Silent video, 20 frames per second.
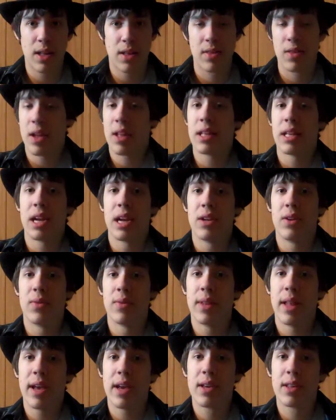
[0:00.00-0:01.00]
It's not that I
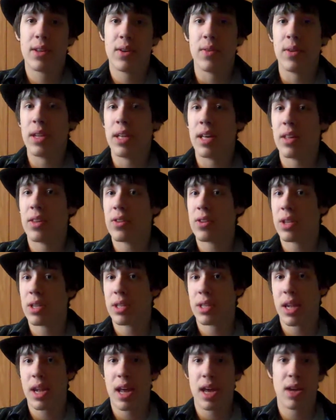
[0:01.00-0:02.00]
don't like Sony, it's
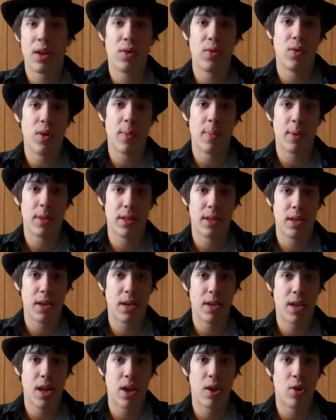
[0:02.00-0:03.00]
just that I grew up as a
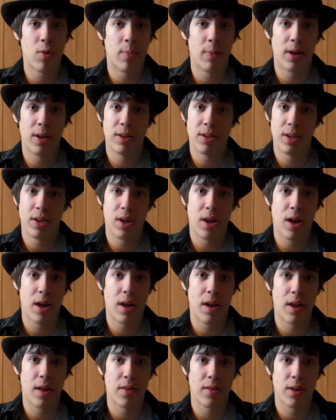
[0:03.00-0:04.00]
Nintendo person,
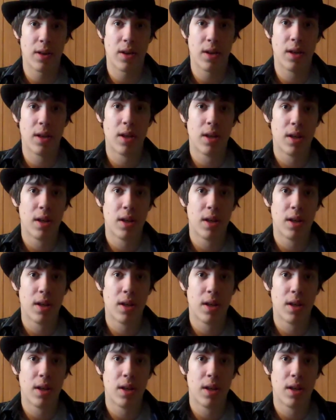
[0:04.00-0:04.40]
not as a